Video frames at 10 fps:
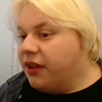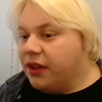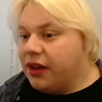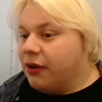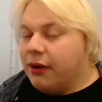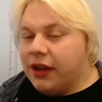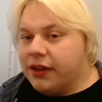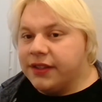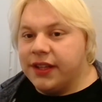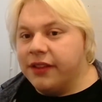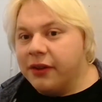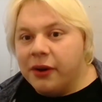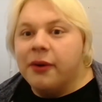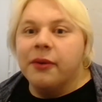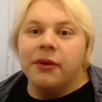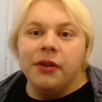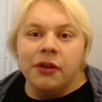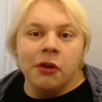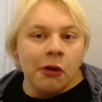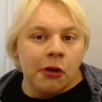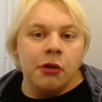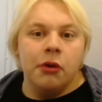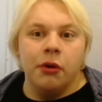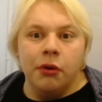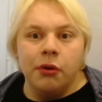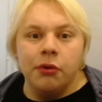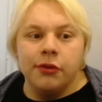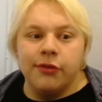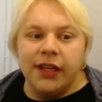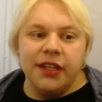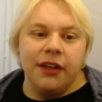I understand the whole, stretching